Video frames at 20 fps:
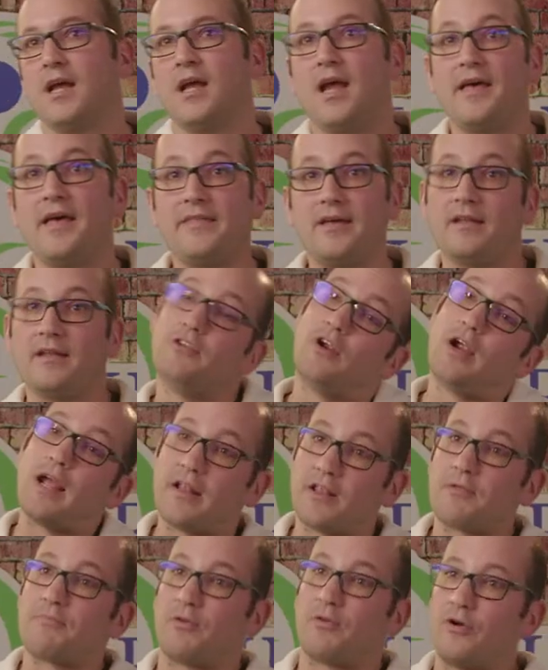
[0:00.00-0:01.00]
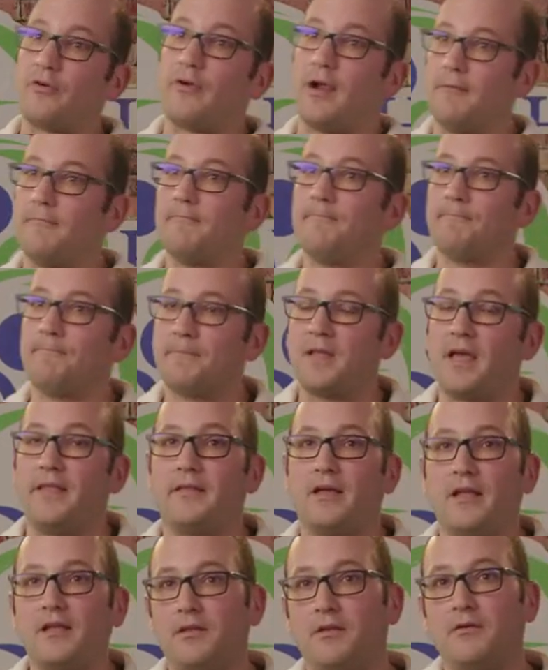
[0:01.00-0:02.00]
and then you're out of the program, and
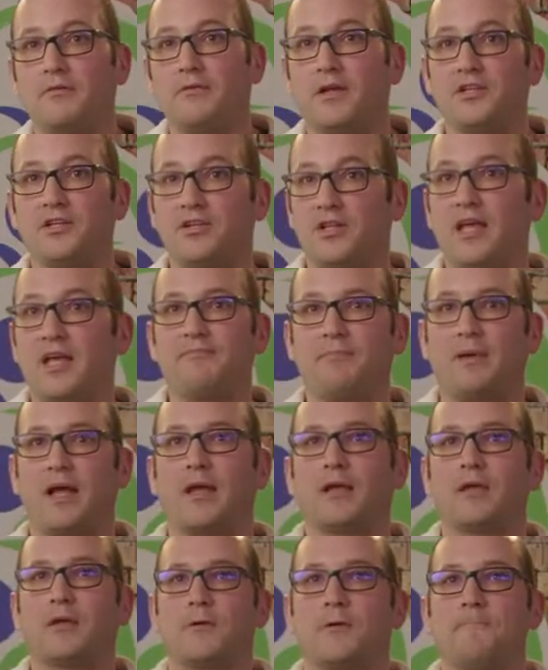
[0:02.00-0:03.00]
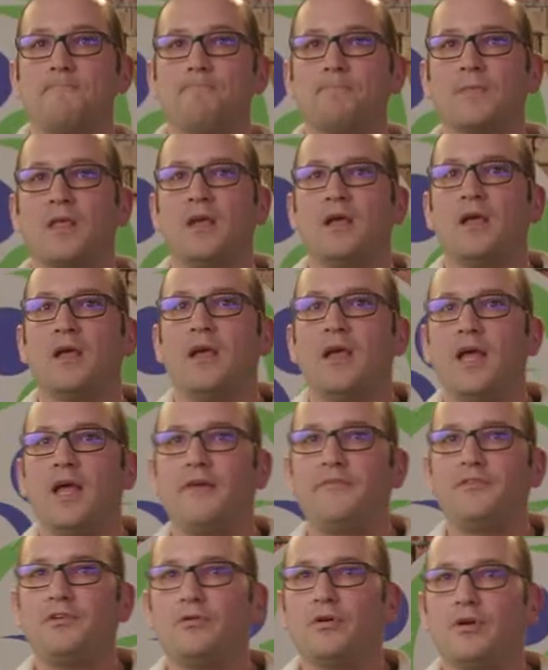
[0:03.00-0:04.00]
then you get your life back.
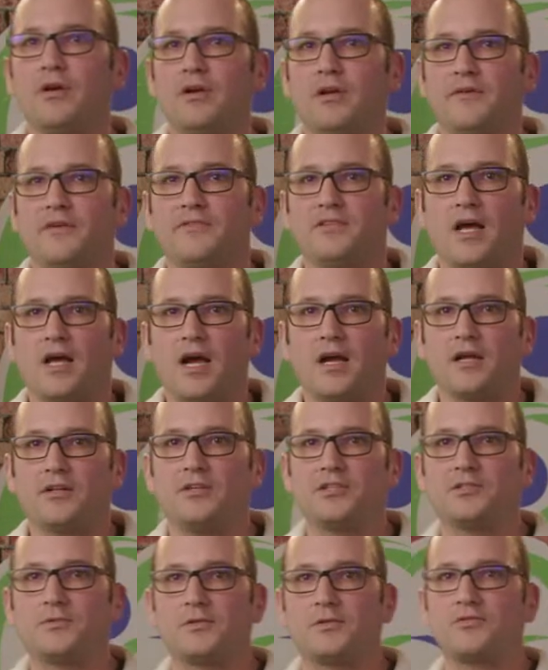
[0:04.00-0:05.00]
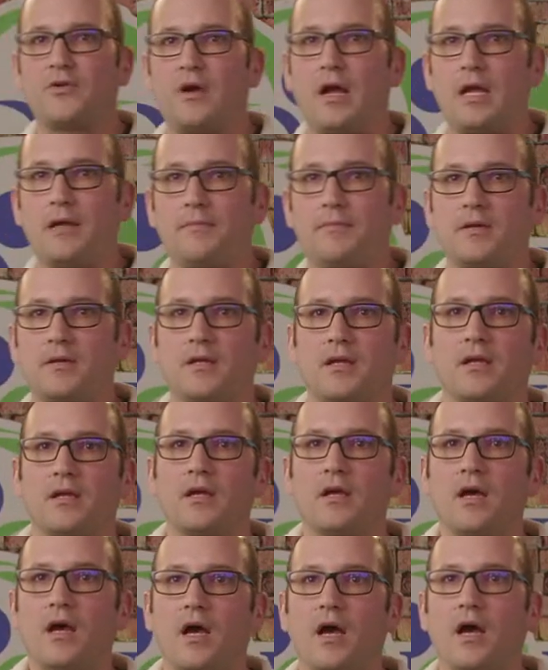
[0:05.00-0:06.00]
Have you heard of doctors prescribing
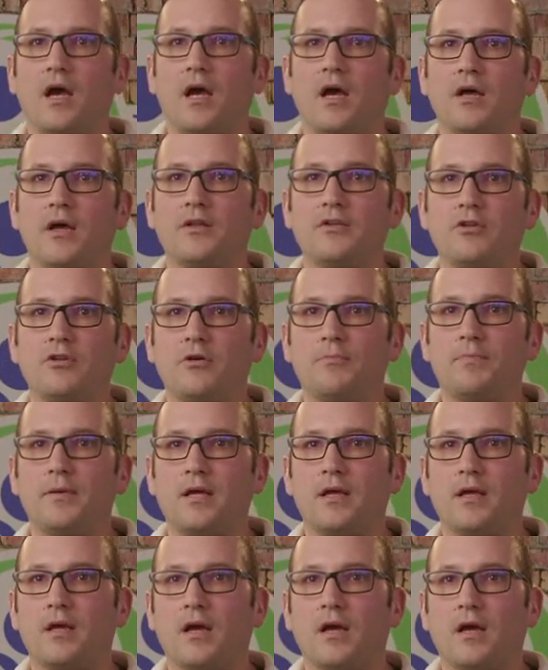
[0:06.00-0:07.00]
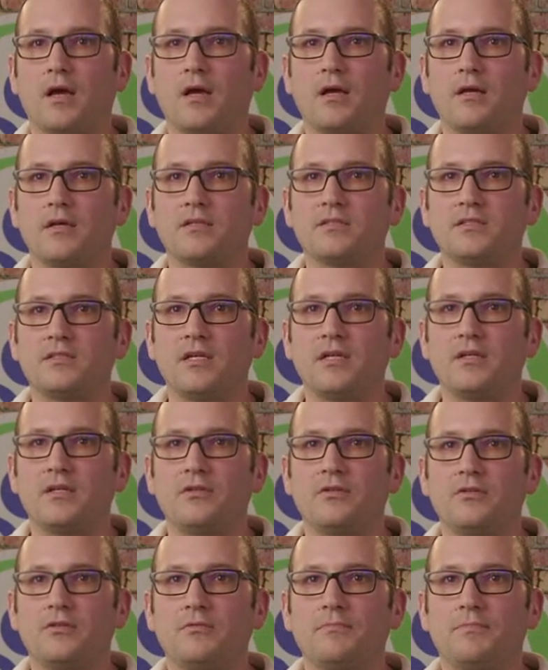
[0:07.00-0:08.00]
uh, dope, uh, see,
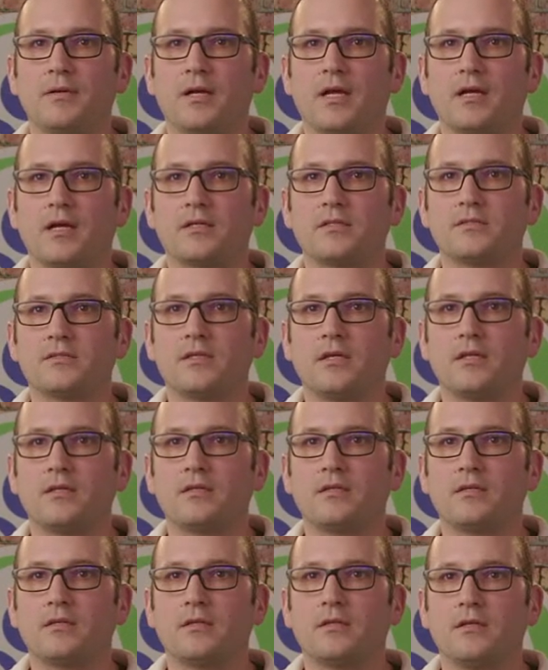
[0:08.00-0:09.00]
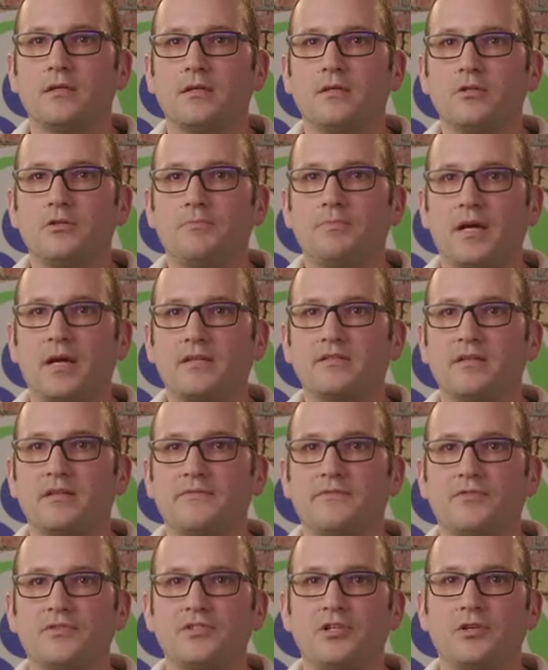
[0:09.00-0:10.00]
Dupixent? Dupixent
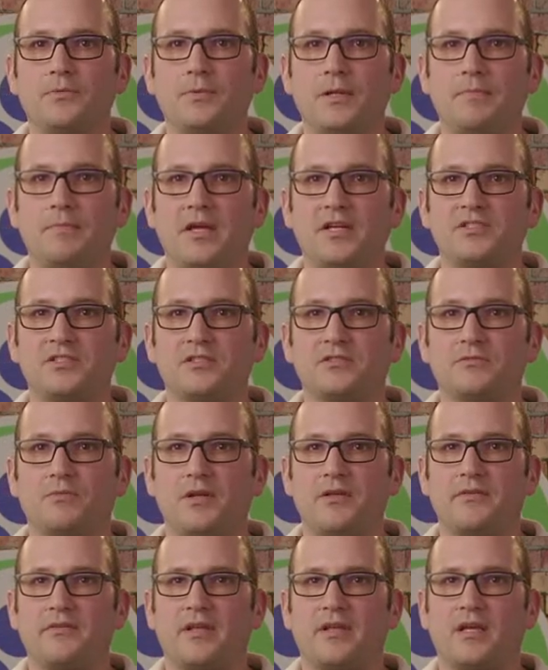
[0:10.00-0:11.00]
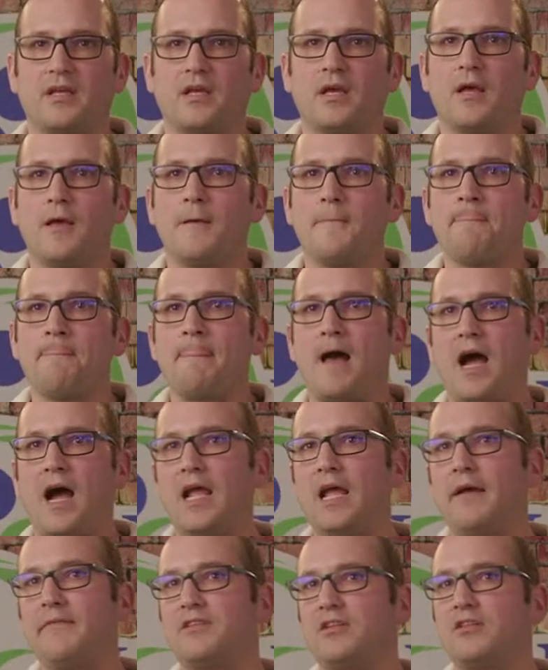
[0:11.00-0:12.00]
for COPD patients? What do you think? I
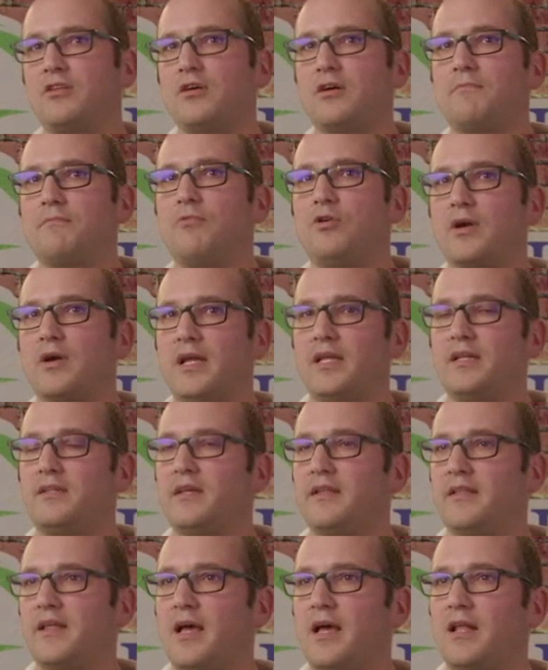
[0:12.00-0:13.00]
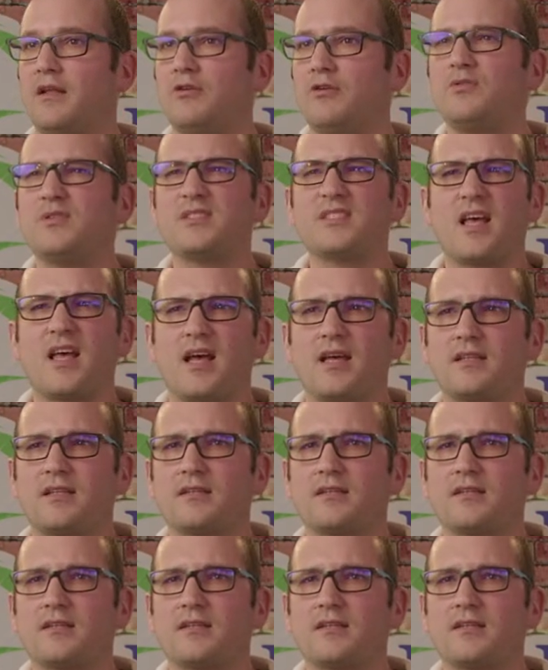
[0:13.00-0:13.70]
have to look more into that. Who is that?